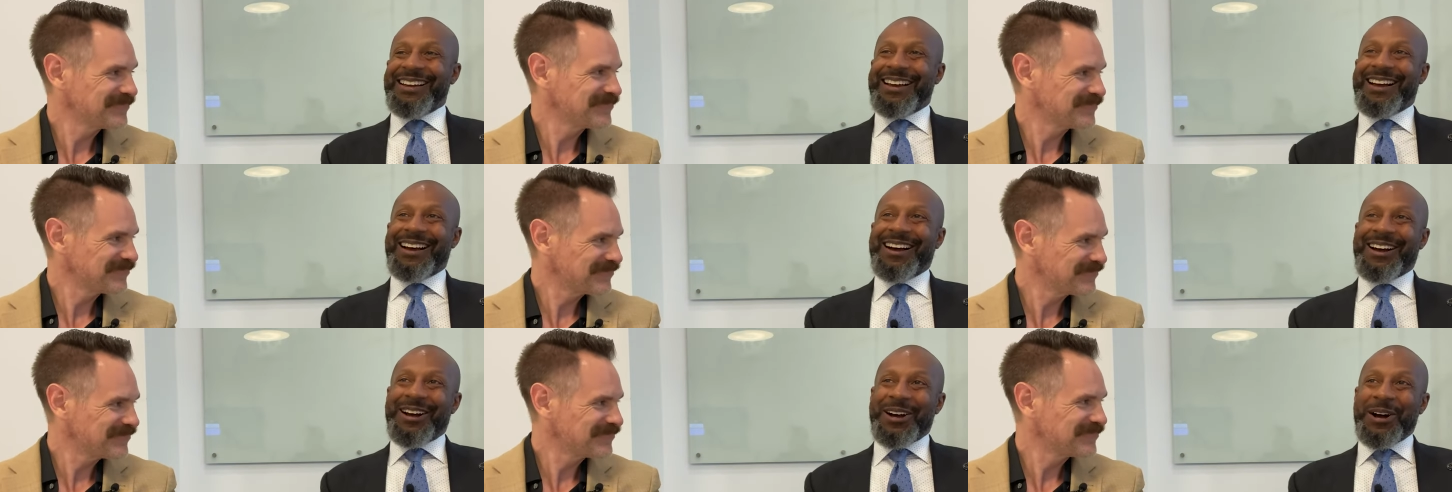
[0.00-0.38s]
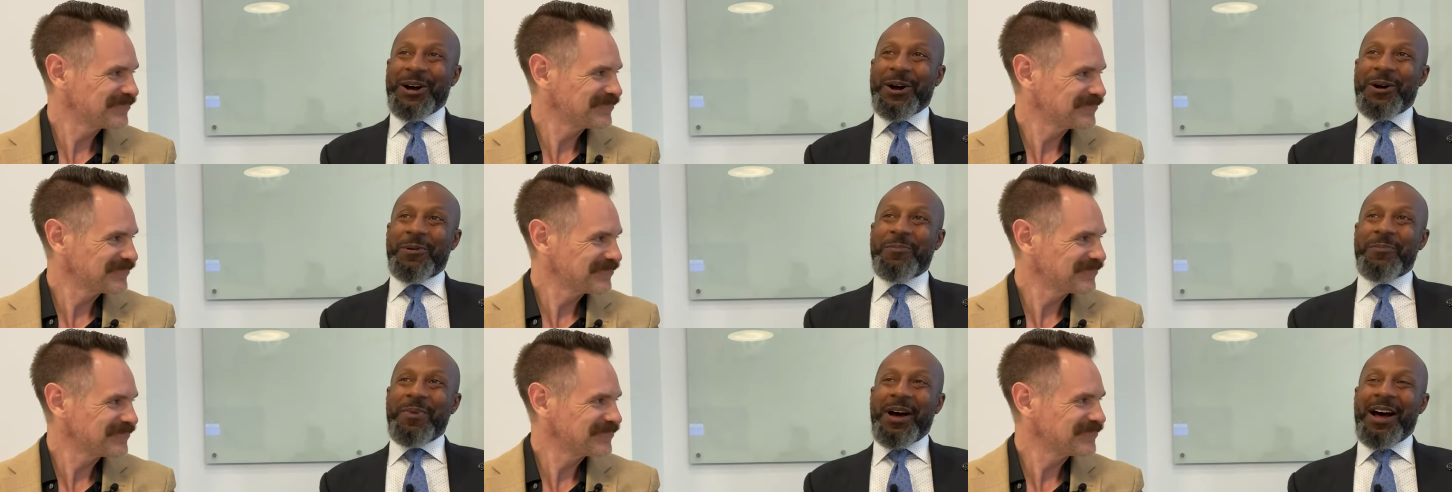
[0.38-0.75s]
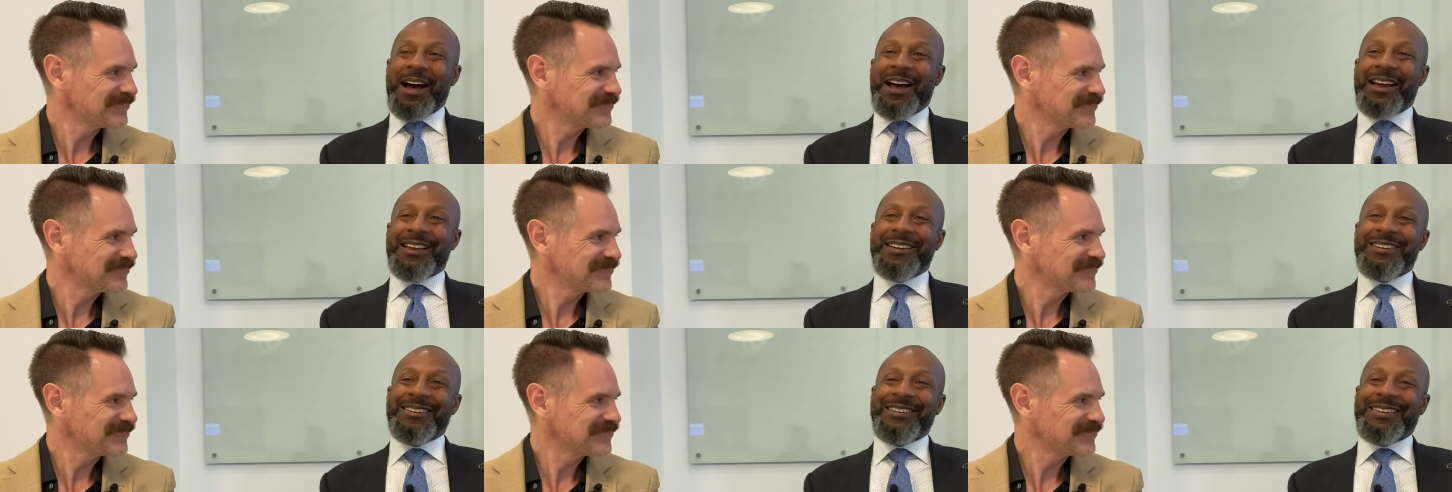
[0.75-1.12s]
Speaker 1: Um,
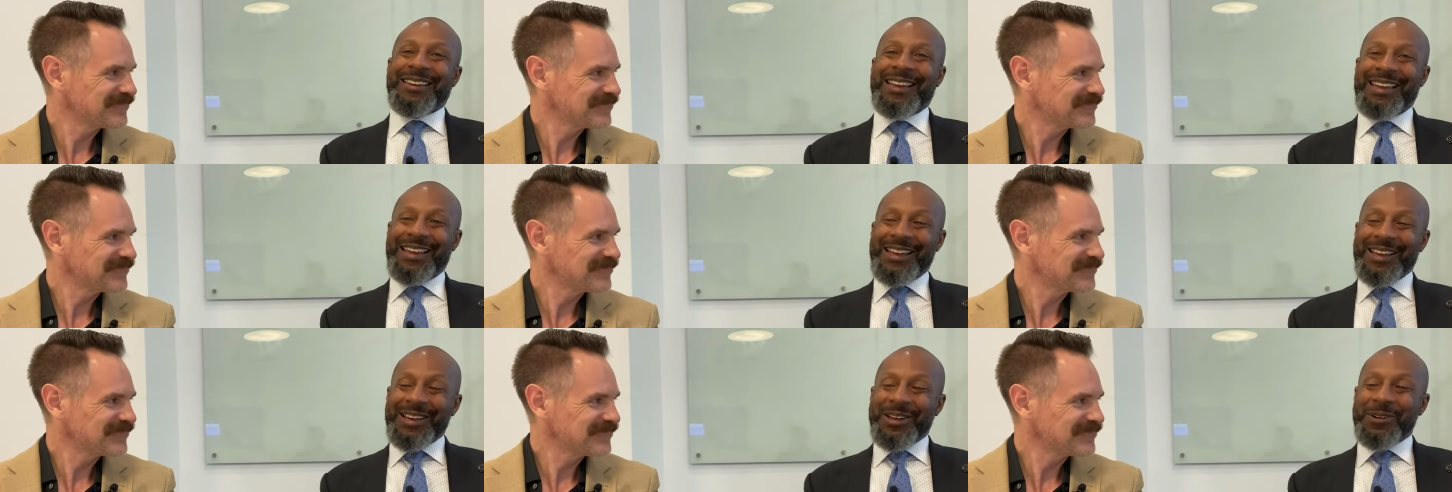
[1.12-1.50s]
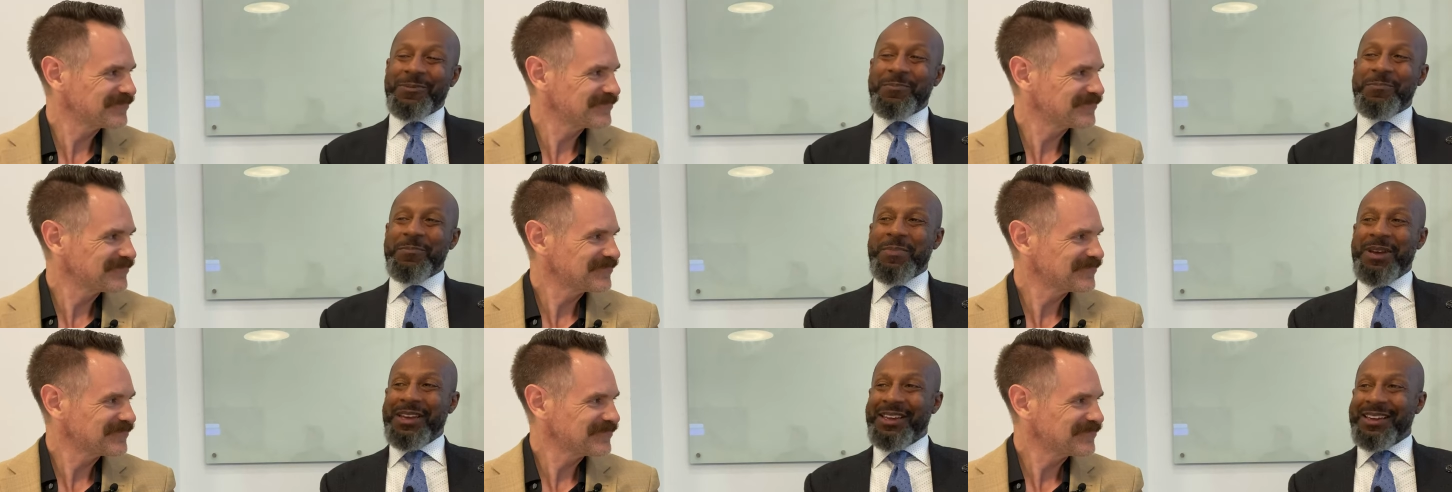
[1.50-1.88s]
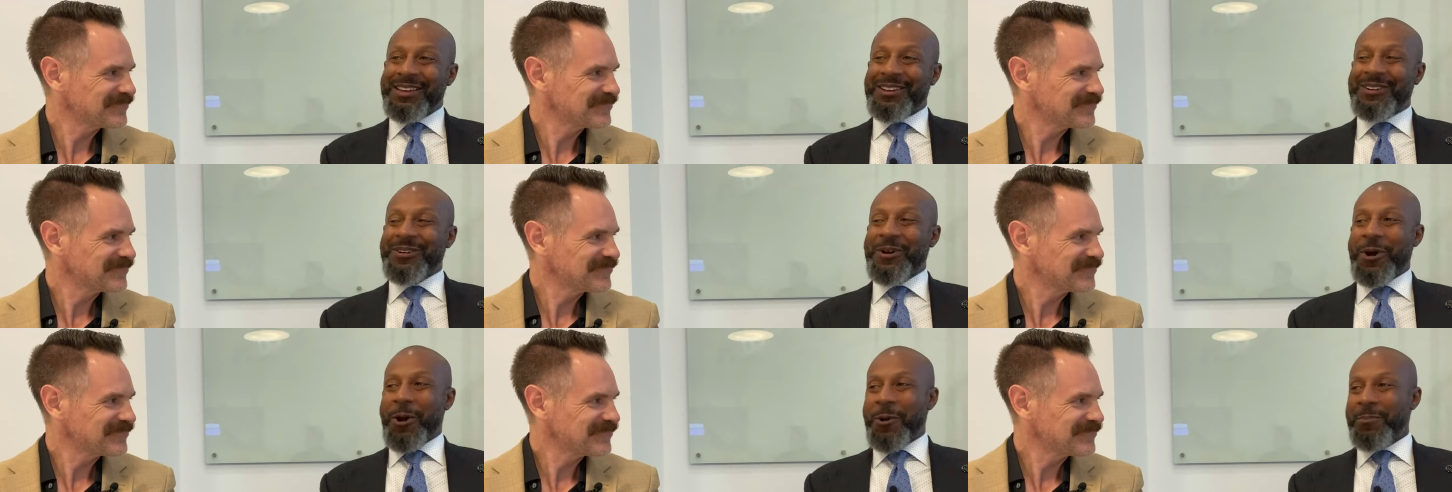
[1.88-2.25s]
I can
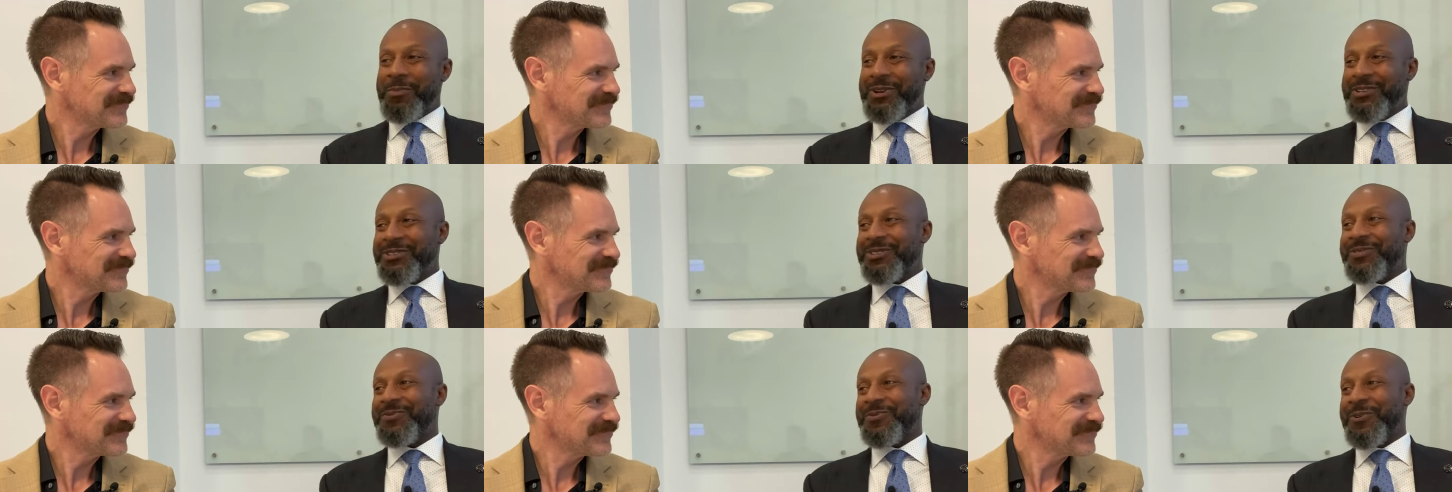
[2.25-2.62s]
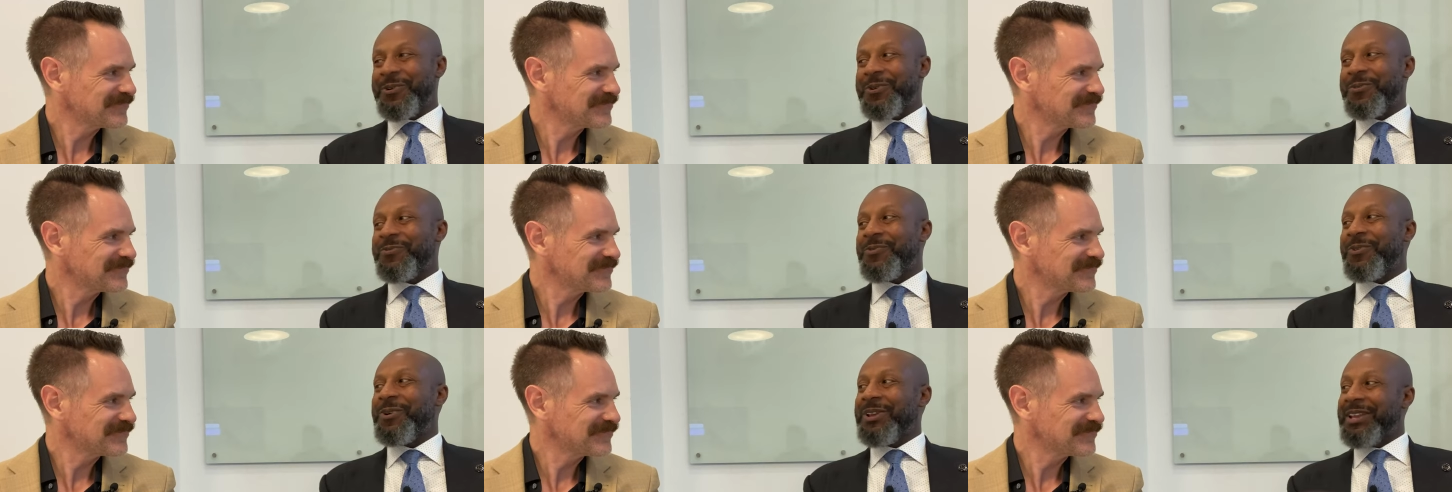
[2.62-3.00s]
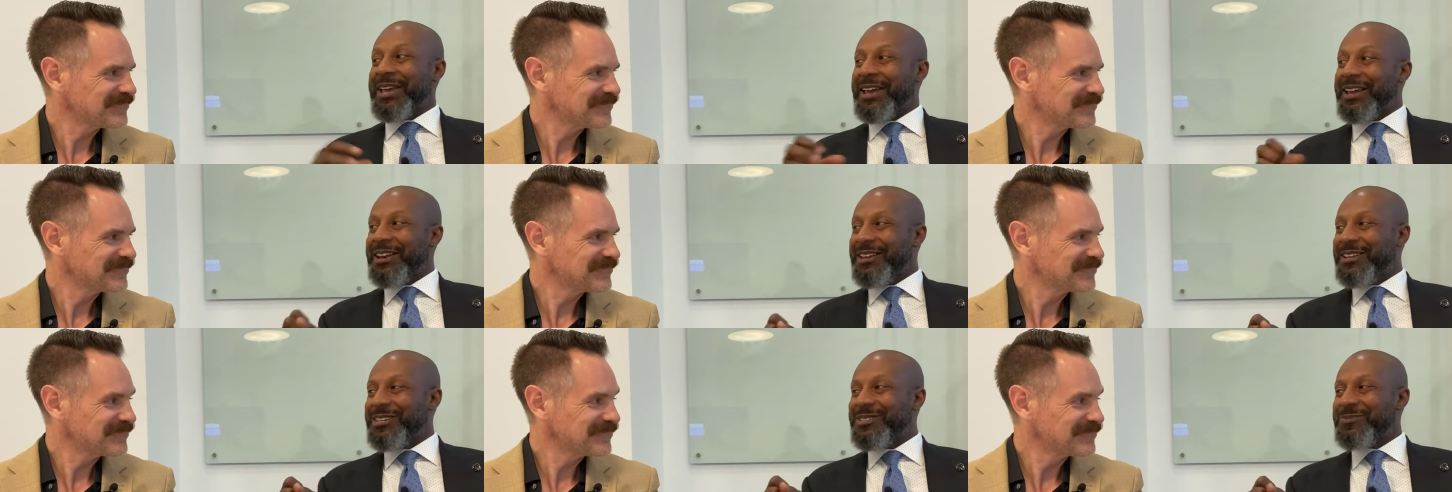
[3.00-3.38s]
make garments for, for
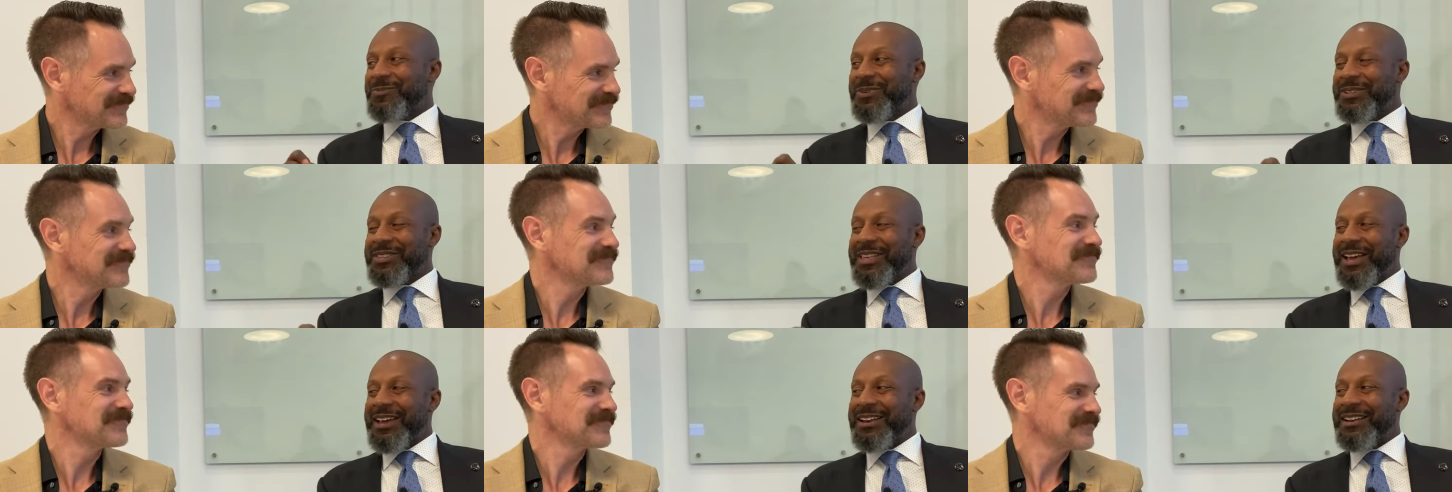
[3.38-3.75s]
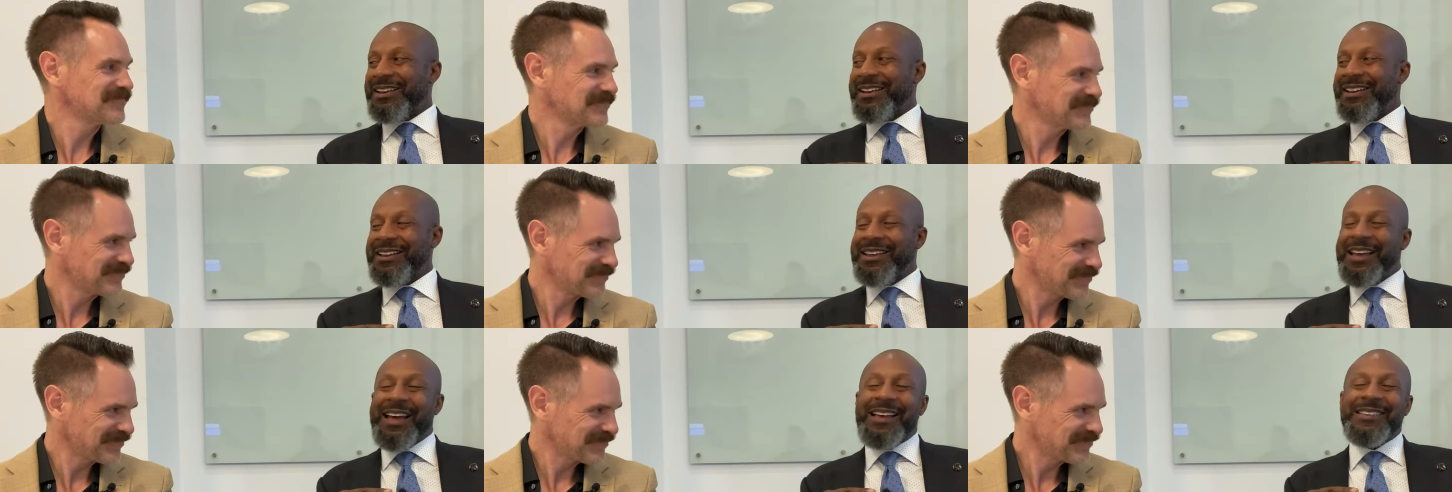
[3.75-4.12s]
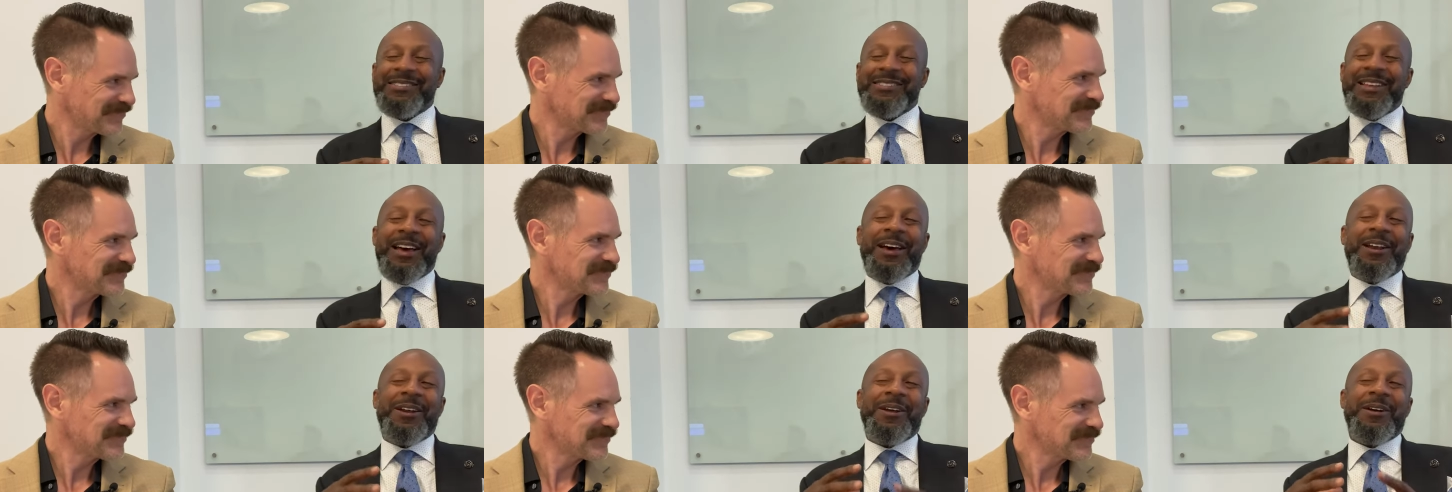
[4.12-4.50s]
ladies, but that has
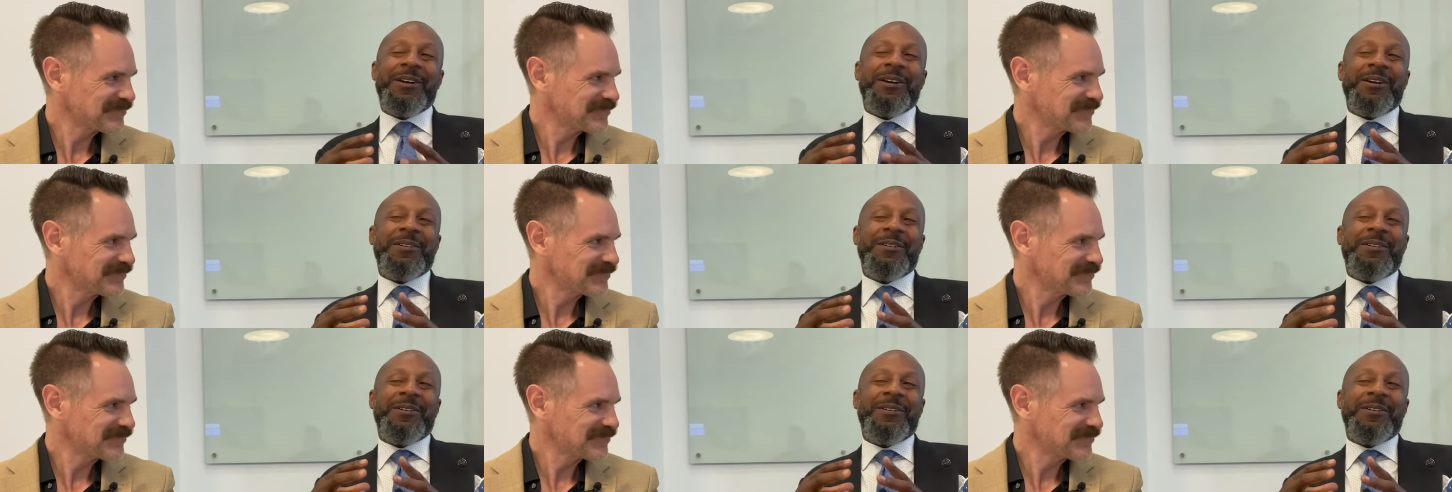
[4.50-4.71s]
not